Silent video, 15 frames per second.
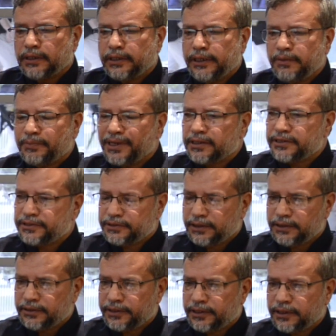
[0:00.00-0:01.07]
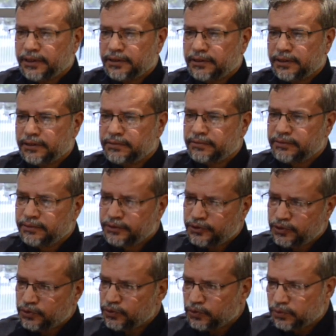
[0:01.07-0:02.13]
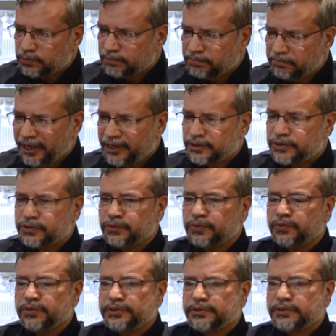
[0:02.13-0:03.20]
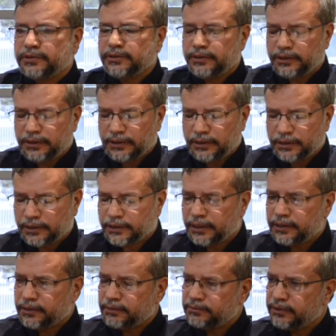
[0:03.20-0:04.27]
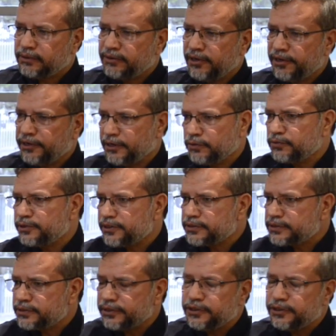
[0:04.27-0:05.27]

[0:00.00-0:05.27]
in Pakistan, there are two main schools relating to this